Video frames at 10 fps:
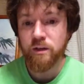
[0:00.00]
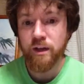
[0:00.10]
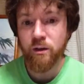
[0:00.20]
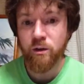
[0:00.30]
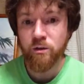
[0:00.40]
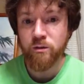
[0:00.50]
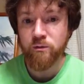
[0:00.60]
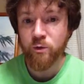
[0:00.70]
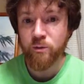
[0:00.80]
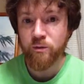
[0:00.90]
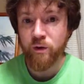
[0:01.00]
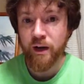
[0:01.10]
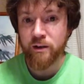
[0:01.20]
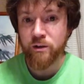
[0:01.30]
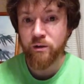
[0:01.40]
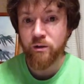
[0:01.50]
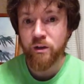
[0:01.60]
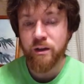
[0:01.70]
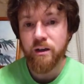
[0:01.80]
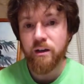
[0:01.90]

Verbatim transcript: dialogue in the form of gratitude,